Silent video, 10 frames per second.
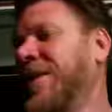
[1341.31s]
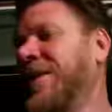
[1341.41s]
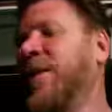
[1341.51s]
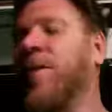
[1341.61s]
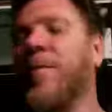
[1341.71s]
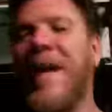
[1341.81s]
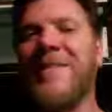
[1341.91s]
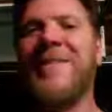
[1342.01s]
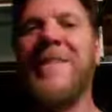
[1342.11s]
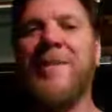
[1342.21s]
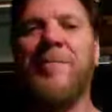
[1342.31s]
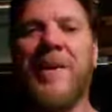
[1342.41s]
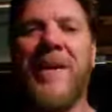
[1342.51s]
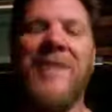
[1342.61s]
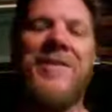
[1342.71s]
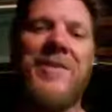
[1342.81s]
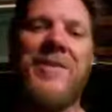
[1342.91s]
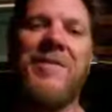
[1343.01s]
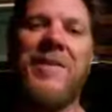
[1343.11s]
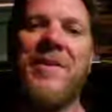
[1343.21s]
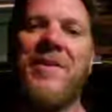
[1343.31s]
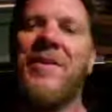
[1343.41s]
You know, that's the implications of it.